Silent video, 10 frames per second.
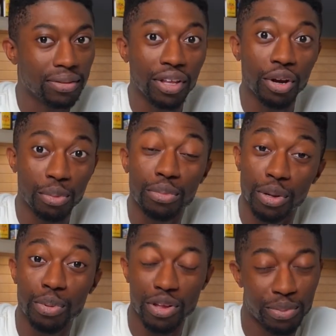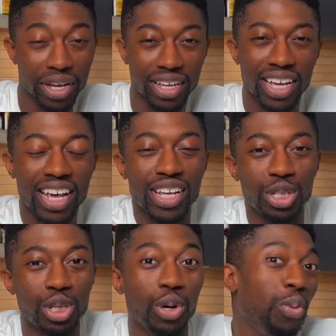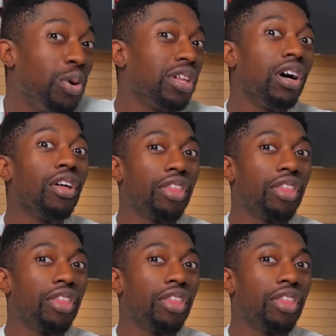they're pretty big. So with all